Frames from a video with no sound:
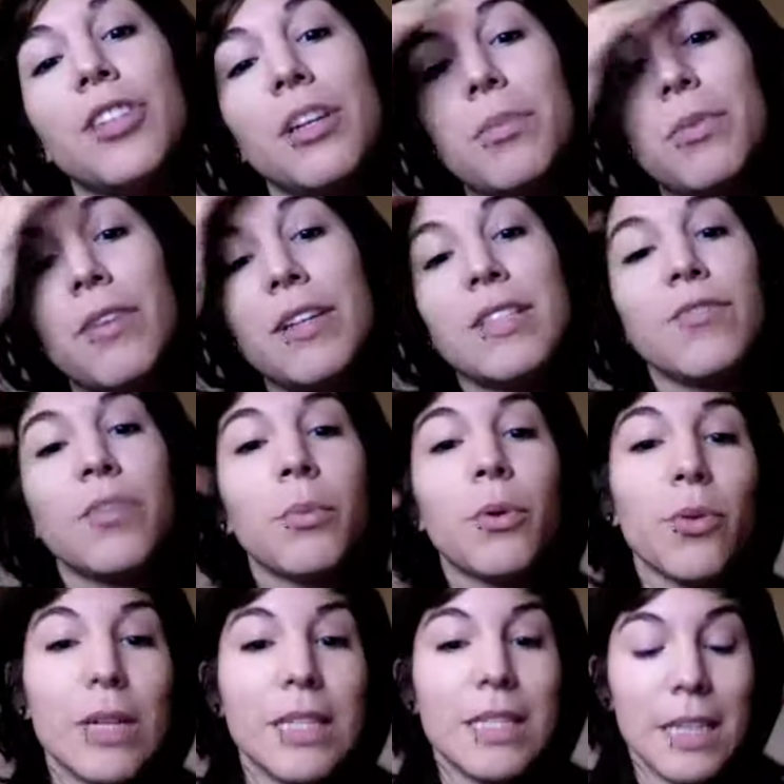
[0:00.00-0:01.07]
It prevents it from
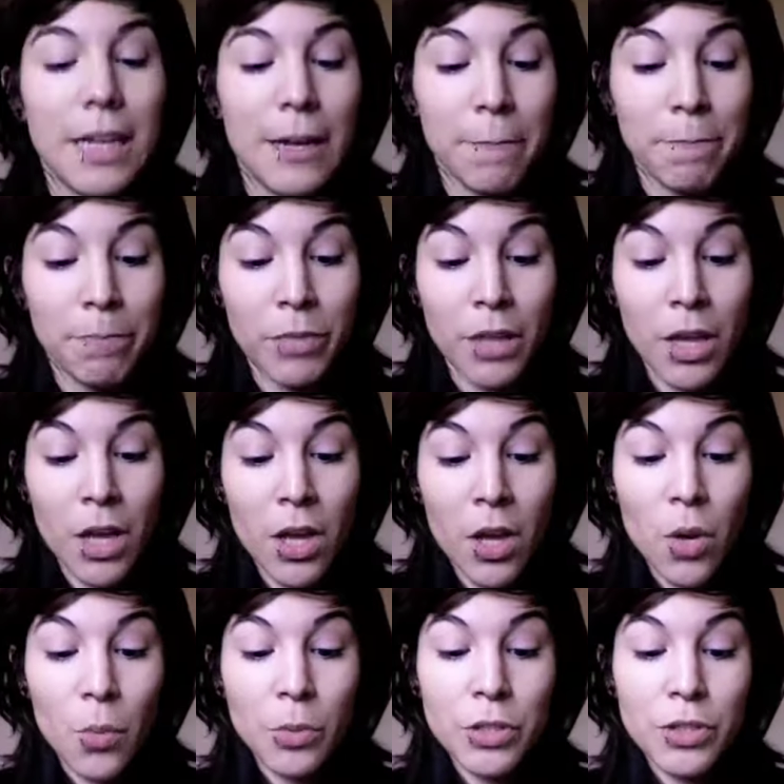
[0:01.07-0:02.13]
creasing, which